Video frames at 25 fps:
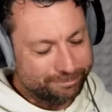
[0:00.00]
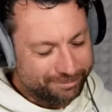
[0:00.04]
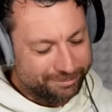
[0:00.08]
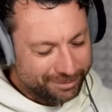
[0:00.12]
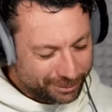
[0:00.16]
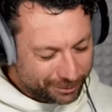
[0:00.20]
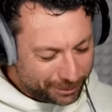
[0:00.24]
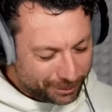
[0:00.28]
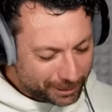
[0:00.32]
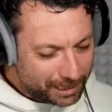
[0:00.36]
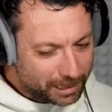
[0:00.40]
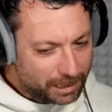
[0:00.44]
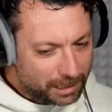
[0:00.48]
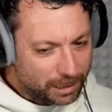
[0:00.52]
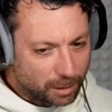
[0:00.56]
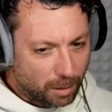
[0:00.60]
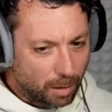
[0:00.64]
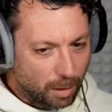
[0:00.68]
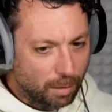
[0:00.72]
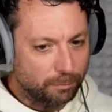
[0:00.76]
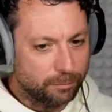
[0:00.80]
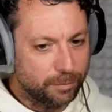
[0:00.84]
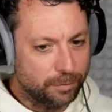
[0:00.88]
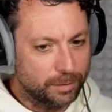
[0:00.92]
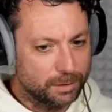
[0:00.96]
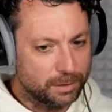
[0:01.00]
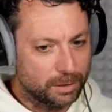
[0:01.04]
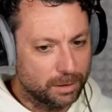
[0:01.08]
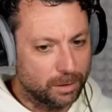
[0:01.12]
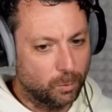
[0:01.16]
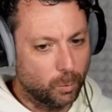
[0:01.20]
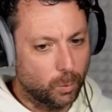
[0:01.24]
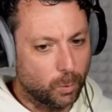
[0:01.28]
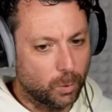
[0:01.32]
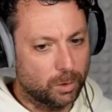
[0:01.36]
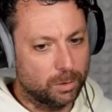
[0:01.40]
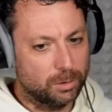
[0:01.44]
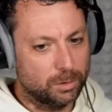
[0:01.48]
really conflicting
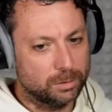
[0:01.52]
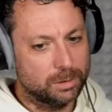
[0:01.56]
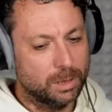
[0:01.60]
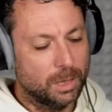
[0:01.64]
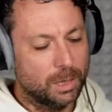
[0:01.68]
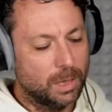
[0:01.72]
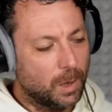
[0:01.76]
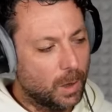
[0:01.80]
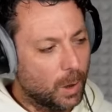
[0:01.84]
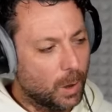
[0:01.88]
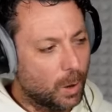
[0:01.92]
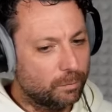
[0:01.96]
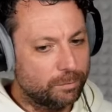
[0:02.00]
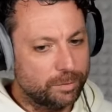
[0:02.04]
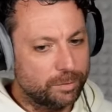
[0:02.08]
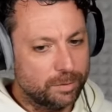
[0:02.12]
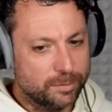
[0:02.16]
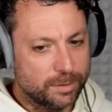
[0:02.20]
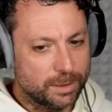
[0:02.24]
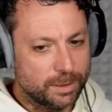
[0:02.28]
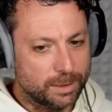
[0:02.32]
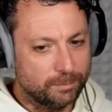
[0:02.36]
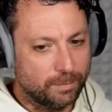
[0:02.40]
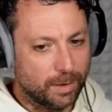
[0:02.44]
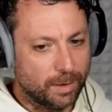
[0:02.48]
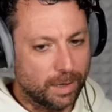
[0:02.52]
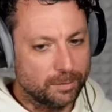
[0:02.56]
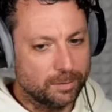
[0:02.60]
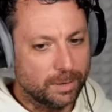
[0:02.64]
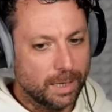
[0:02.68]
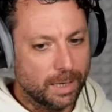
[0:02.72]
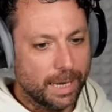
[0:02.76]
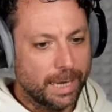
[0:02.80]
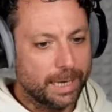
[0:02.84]
world of VC advice,